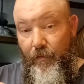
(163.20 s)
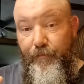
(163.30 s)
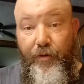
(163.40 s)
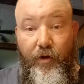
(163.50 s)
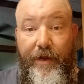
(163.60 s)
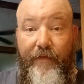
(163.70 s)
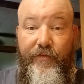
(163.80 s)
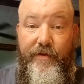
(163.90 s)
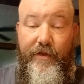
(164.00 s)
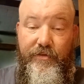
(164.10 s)
pulled out
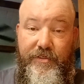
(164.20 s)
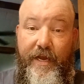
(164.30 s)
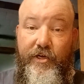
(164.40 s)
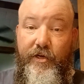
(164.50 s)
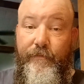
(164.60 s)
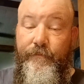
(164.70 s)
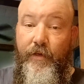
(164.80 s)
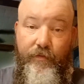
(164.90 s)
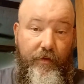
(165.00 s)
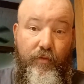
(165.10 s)
the tail section,
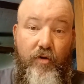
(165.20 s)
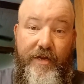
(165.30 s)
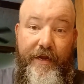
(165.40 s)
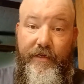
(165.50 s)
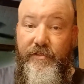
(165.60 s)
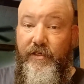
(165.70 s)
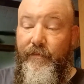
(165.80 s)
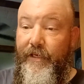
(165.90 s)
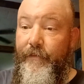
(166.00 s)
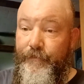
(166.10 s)
or the rotating
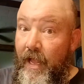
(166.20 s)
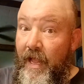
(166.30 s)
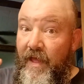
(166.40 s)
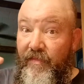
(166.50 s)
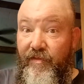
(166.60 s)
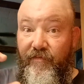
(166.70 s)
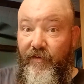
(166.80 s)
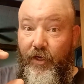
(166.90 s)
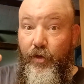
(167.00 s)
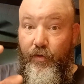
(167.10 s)
assembly. The
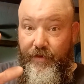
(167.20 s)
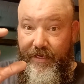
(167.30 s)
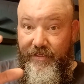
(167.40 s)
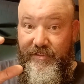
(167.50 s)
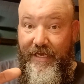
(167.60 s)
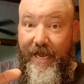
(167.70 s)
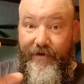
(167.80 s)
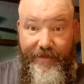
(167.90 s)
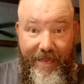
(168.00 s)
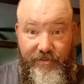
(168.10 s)
volute inside,
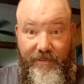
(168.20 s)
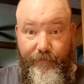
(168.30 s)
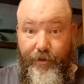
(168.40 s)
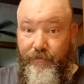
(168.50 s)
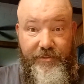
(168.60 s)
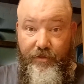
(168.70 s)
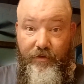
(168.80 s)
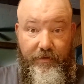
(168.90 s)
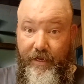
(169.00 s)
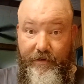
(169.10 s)
the outside of the pump still
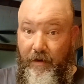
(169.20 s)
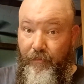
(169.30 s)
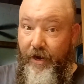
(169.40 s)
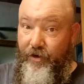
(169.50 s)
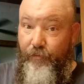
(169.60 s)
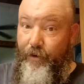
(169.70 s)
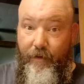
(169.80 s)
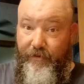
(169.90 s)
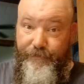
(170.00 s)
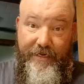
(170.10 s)
looked like a brand new
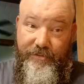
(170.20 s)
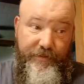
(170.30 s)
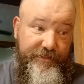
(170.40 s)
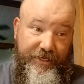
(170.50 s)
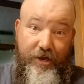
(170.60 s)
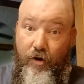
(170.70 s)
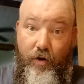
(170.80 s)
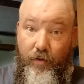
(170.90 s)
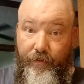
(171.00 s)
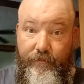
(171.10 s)
pump. It was basically, it's a year
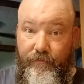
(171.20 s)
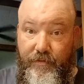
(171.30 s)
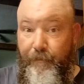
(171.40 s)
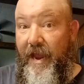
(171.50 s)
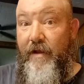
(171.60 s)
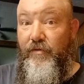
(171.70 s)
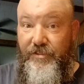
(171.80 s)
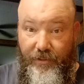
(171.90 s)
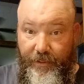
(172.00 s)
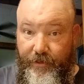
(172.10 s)
old. The paint was
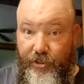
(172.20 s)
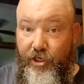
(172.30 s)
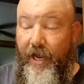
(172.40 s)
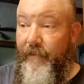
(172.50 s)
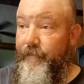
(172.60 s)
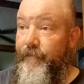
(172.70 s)
still in good shape.